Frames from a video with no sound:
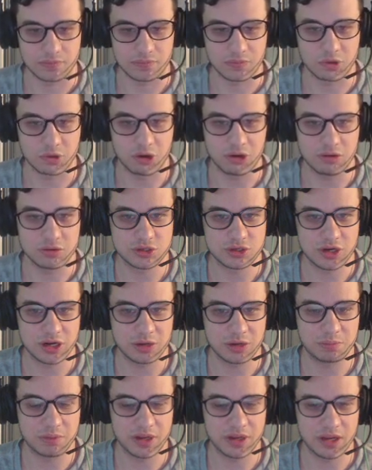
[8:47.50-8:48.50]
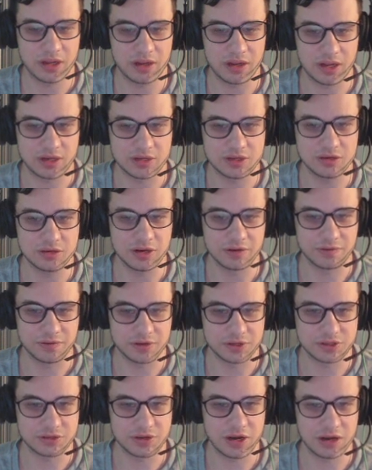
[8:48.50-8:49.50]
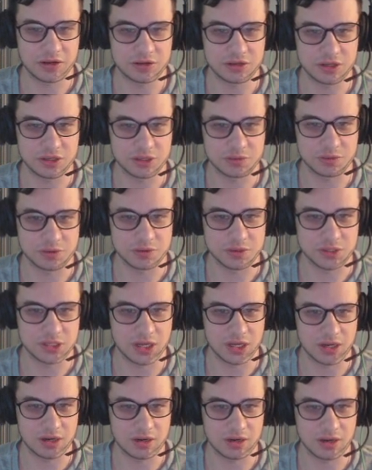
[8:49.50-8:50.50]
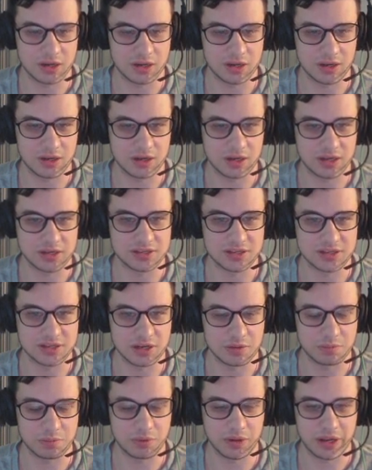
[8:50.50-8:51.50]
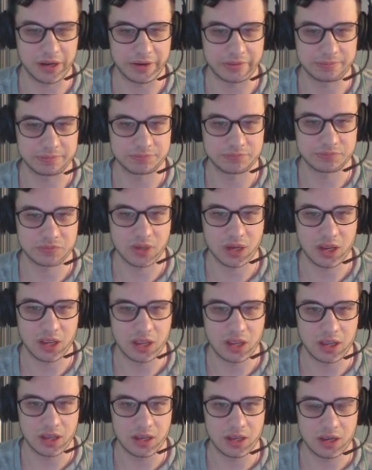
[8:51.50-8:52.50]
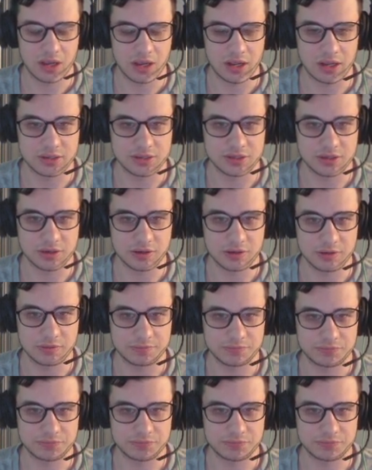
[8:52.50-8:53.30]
green was trying to play like 2 different strategies, which is not a consistent plan, and so